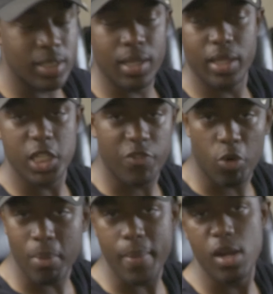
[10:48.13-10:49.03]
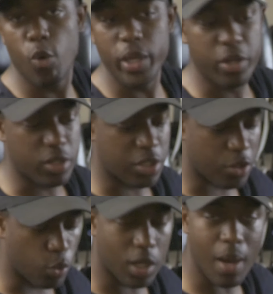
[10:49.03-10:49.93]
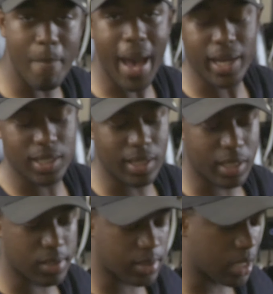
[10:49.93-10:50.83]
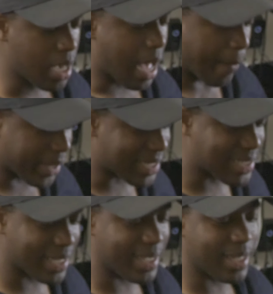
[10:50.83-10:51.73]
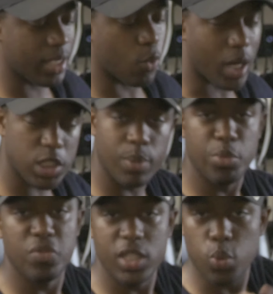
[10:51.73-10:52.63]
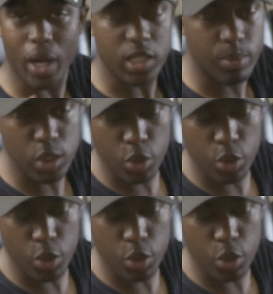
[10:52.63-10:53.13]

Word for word: sit in this for maybe a week or two we'll come back to this i'm gonna sit in it watch some movies watch some